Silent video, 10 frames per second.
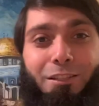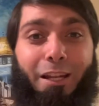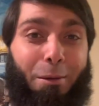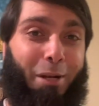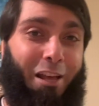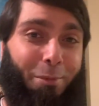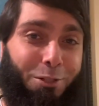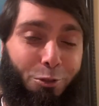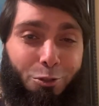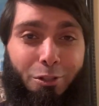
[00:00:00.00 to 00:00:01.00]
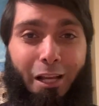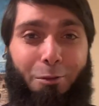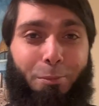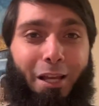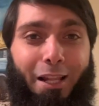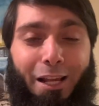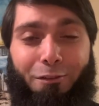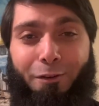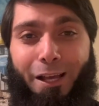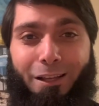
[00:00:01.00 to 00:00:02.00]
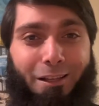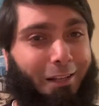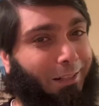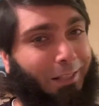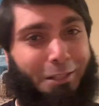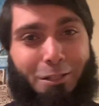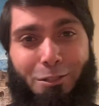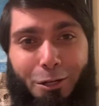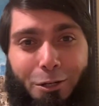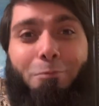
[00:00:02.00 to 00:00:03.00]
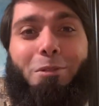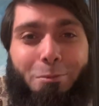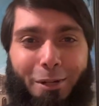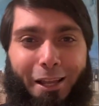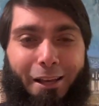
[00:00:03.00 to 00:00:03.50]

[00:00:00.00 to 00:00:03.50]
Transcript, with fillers: today I'm gonna have my children help me halalify. Let's get started, Bismillah.